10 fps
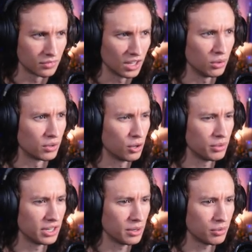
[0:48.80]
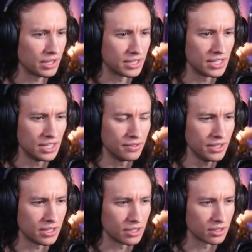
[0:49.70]
Oh, we're opening up with a T
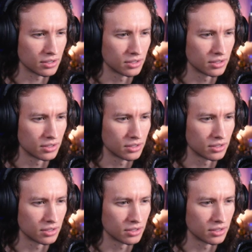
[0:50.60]
V.